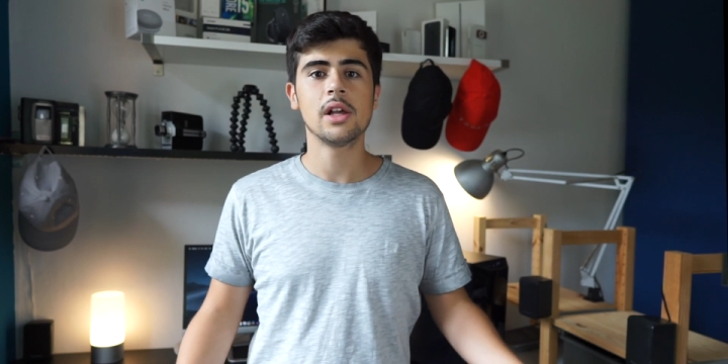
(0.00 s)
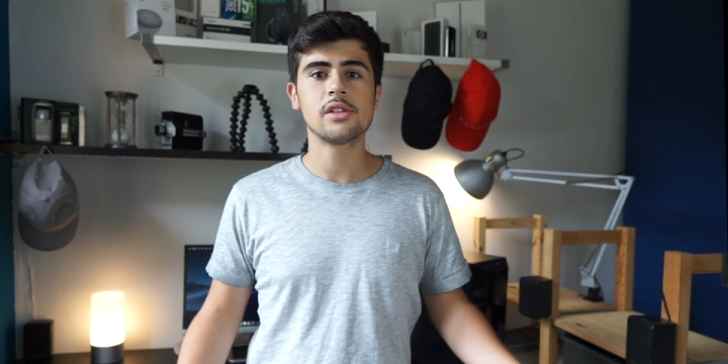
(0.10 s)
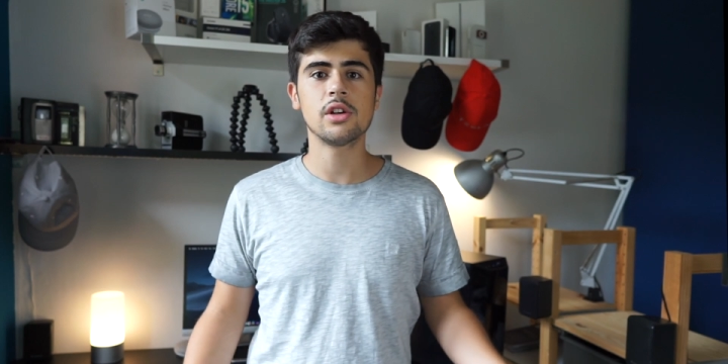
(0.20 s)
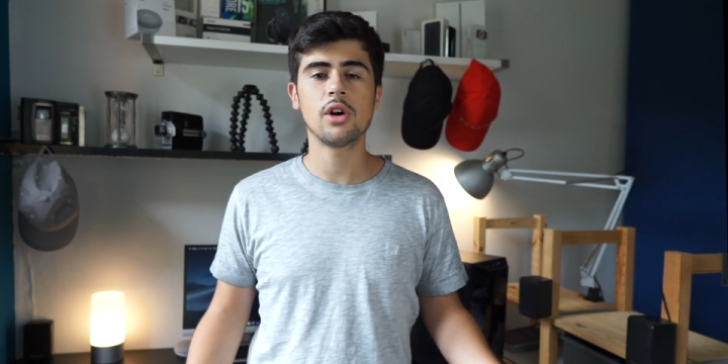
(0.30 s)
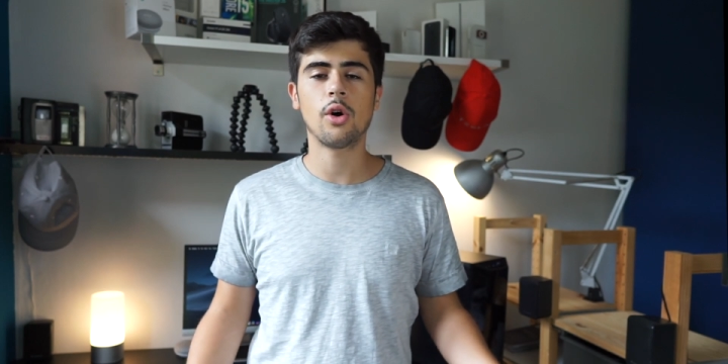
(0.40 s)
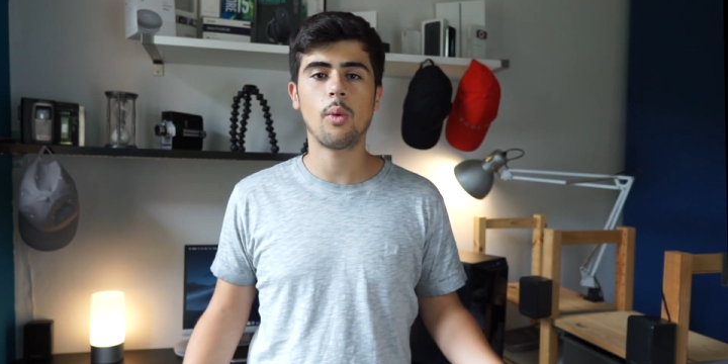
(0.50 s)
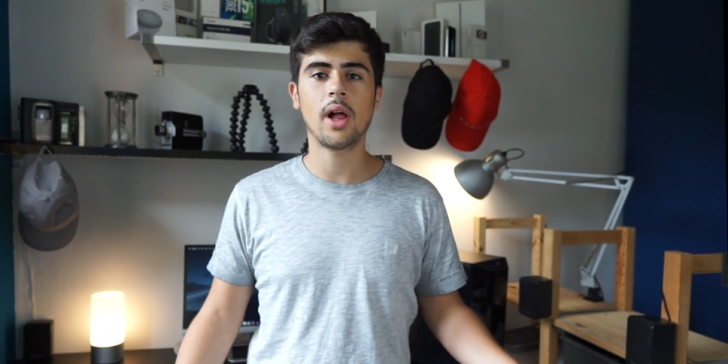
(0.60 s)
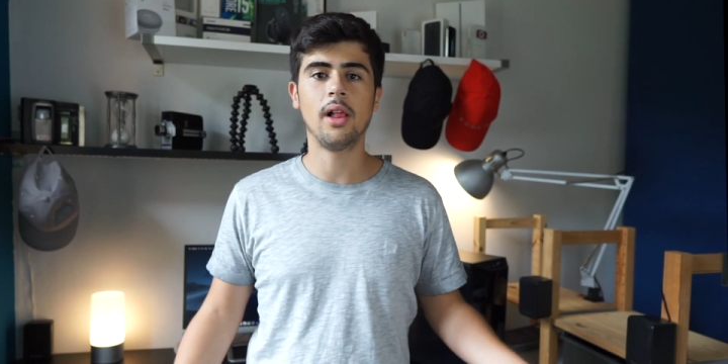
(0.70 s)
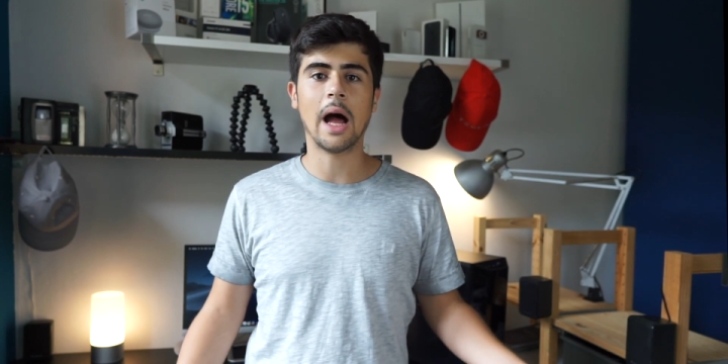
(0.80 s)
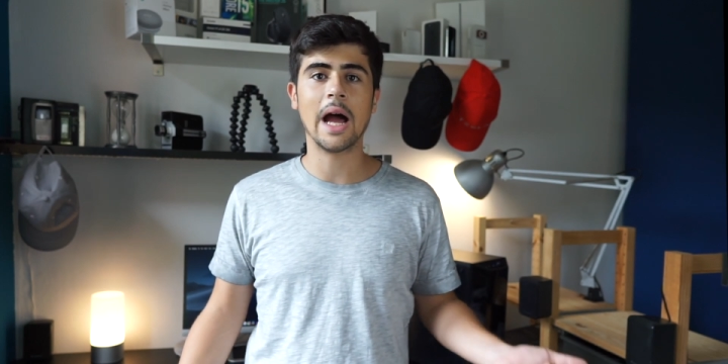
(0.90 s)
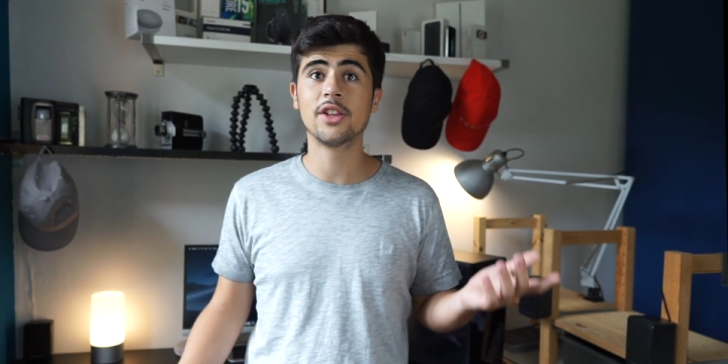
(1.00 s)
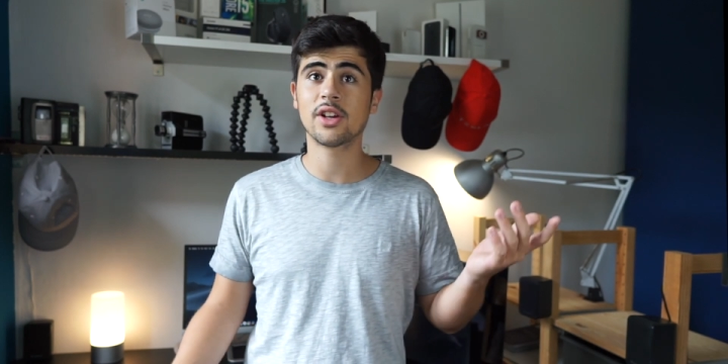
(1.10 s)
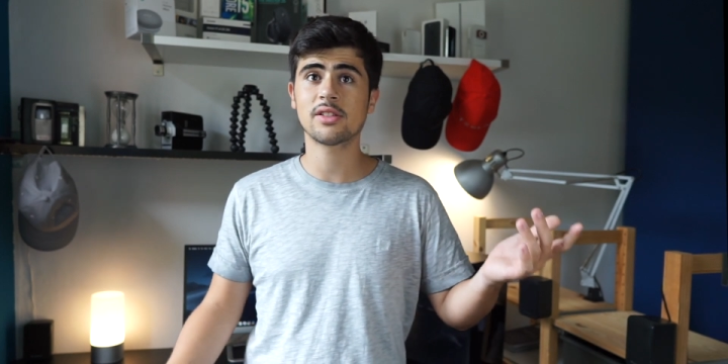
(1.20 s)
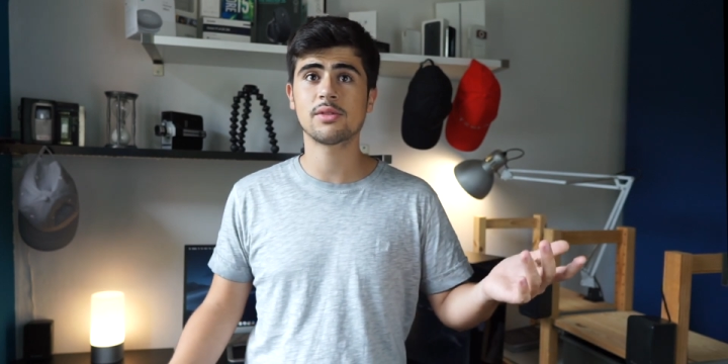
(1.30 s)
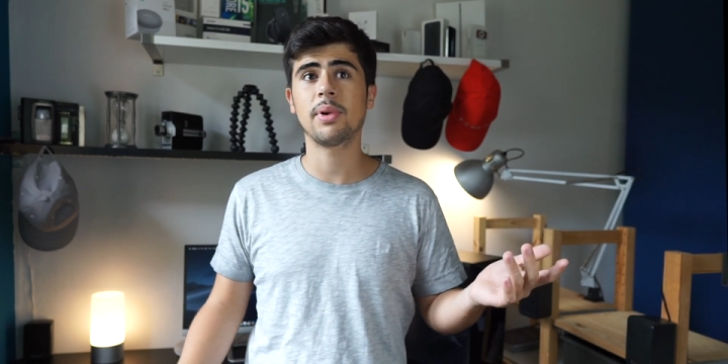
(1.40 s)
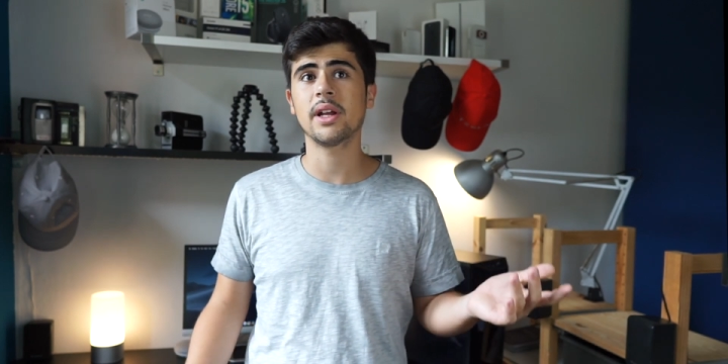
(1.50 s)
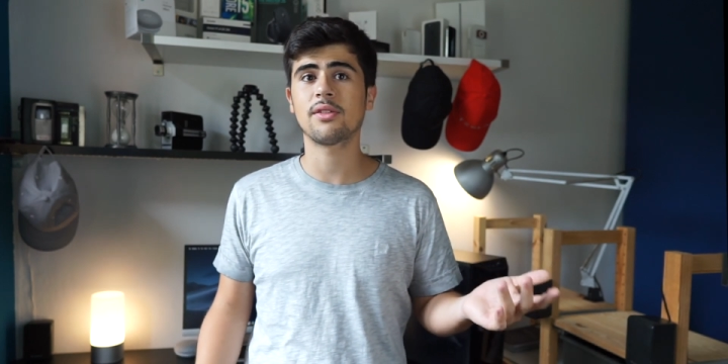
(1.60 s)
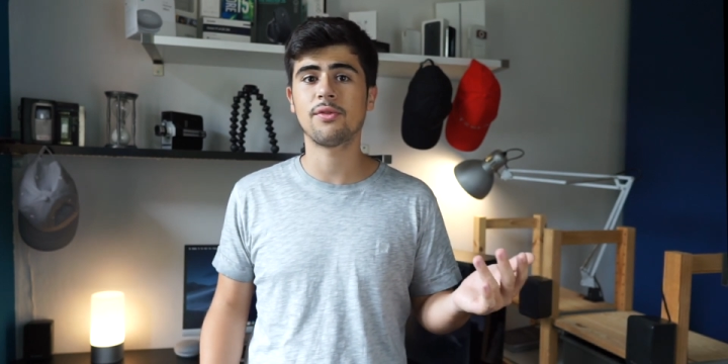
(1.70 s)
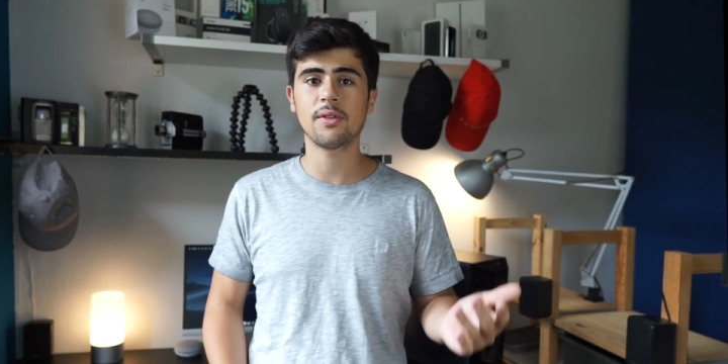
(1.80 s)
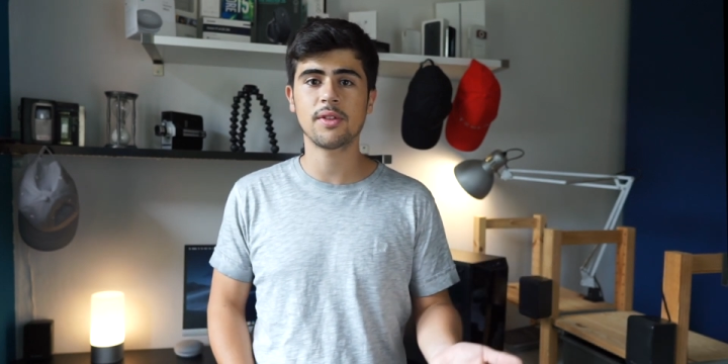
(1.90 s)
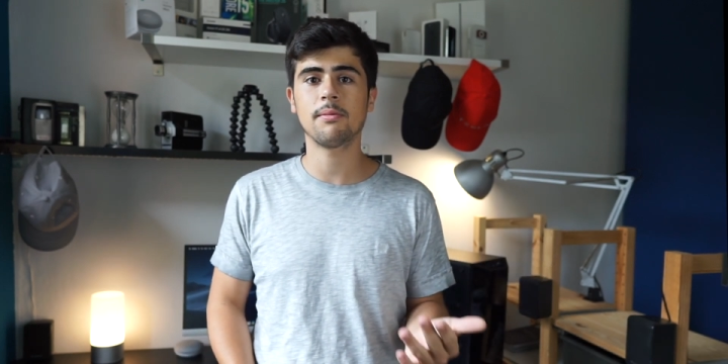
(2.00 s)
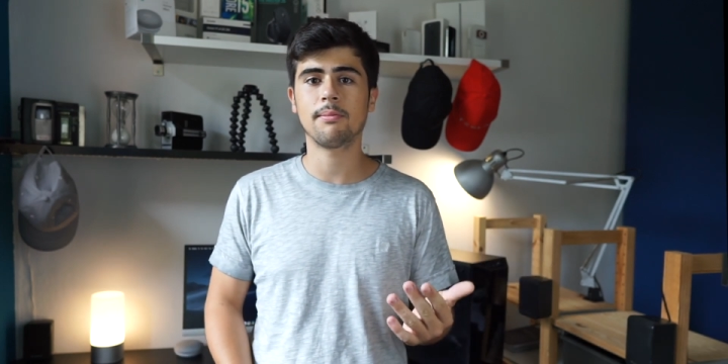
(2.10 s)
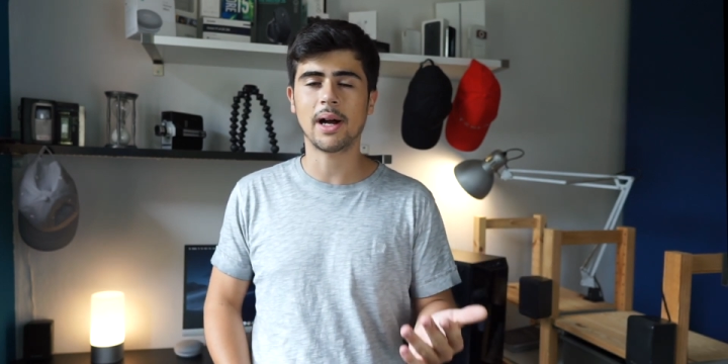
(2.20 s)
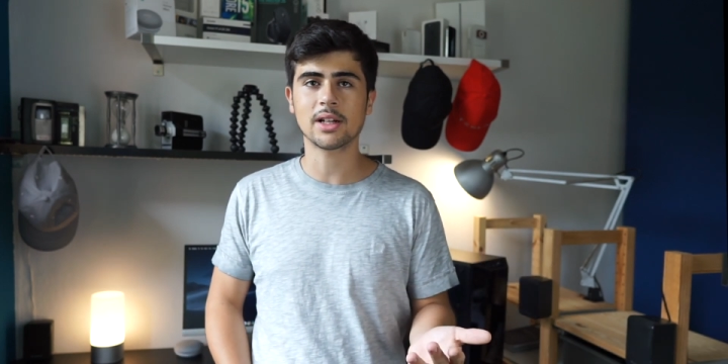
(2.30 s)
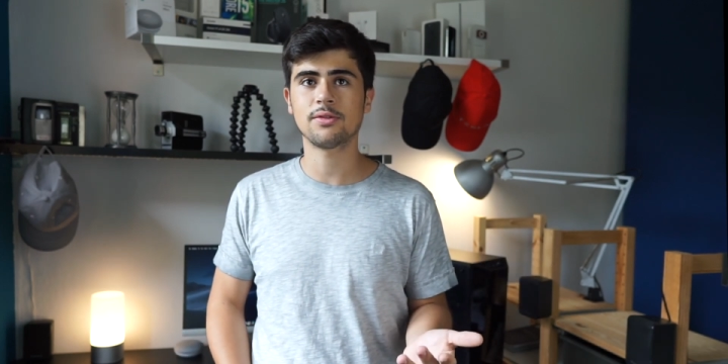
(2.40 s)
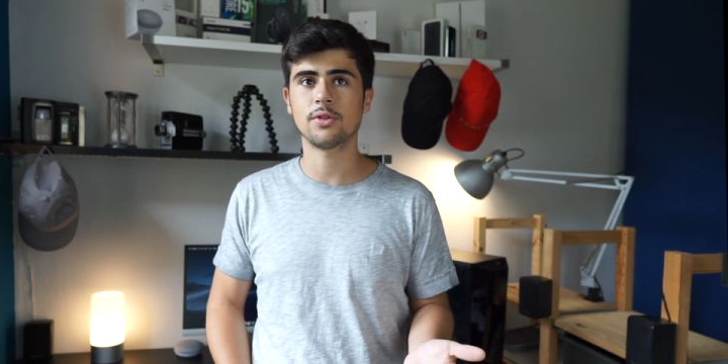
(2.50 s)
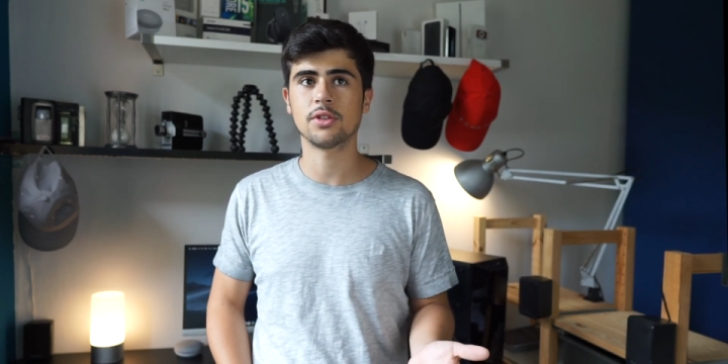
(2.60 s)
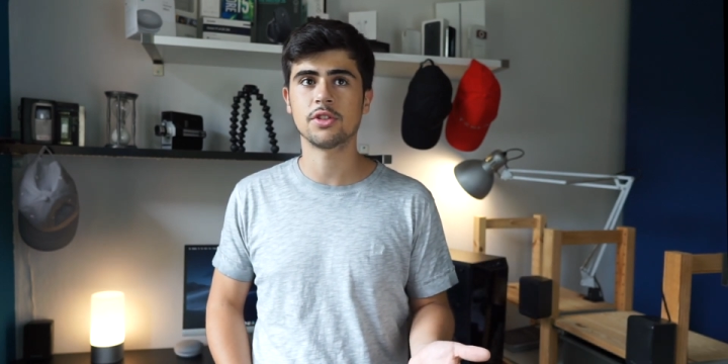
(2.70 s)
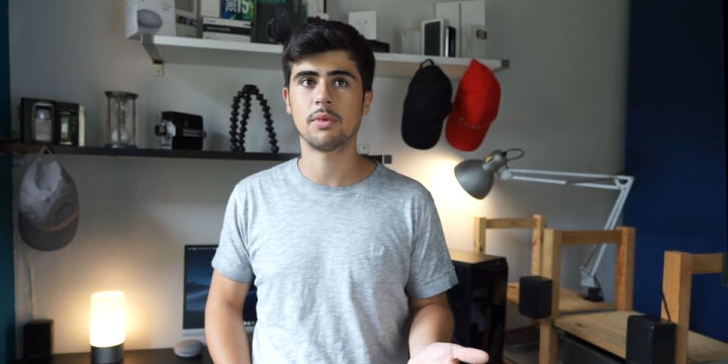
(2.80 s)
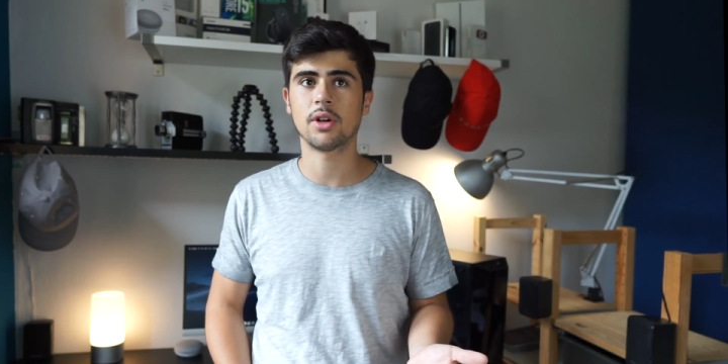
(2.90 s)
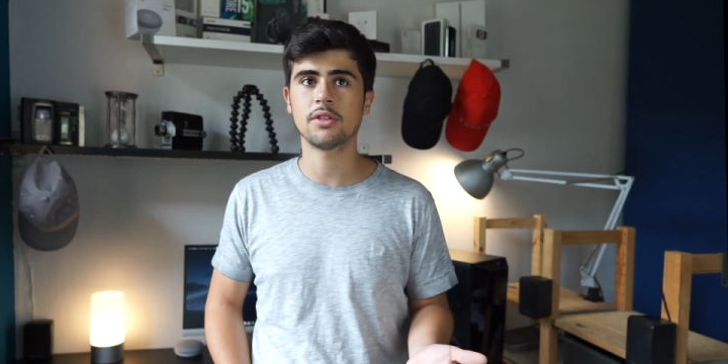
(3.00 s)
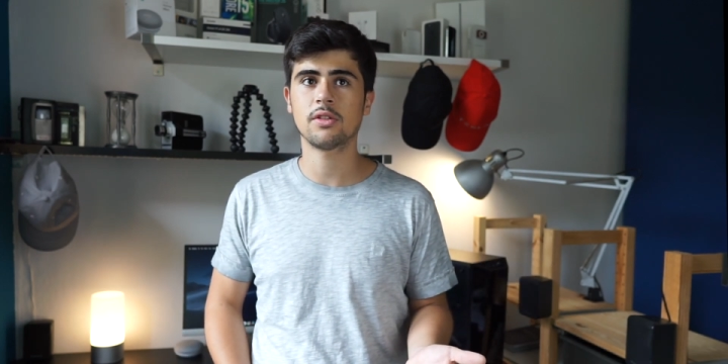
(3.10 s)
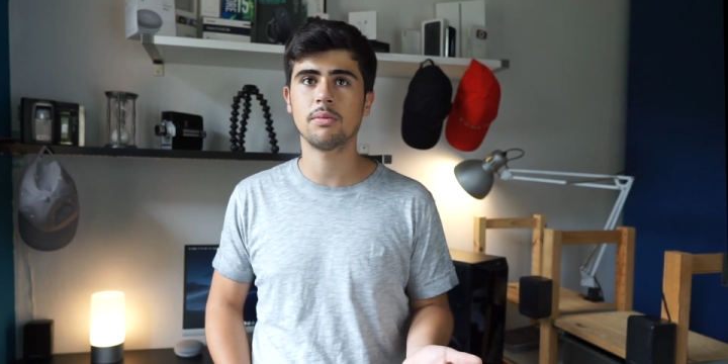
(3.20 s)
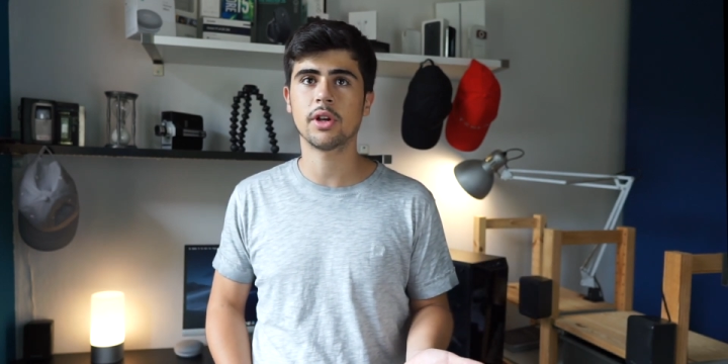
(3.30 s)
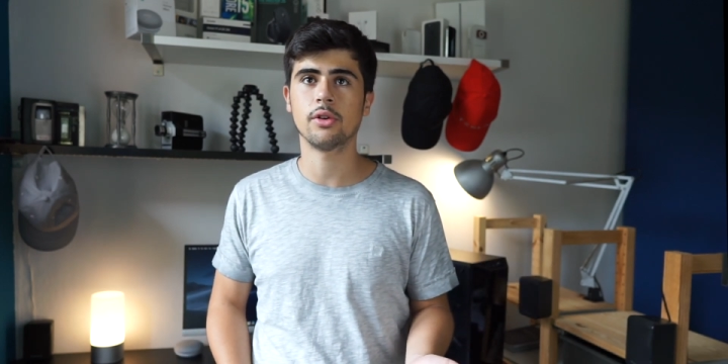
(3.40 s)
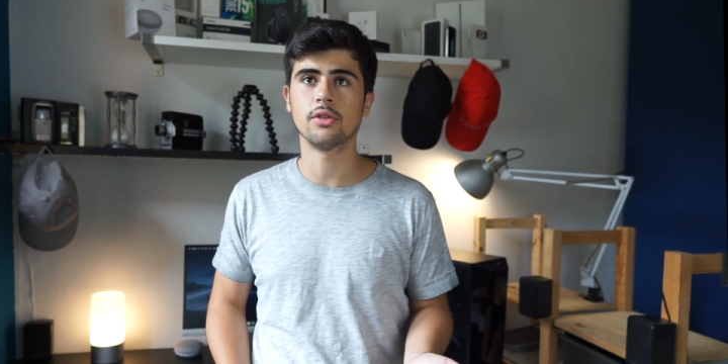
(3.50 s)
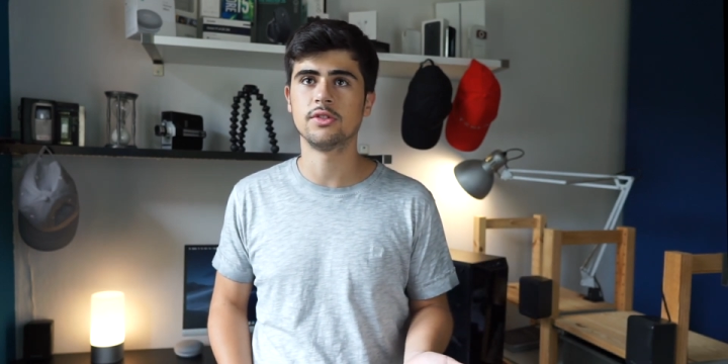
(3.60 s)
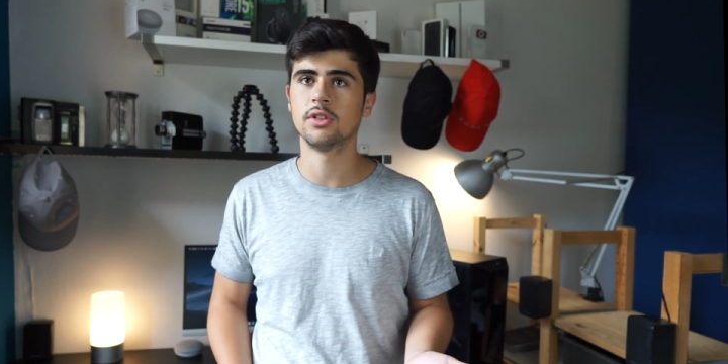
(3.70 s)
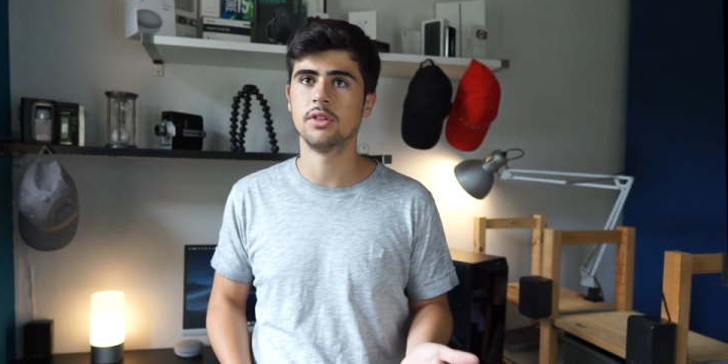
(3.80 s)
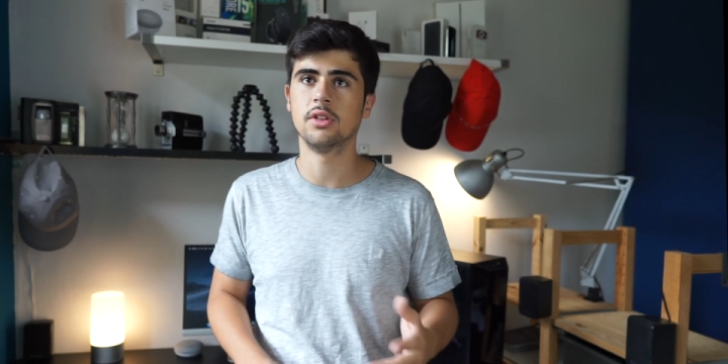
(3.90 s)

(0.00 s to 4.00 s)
So, well, I just spent 15 bucks for this monitor because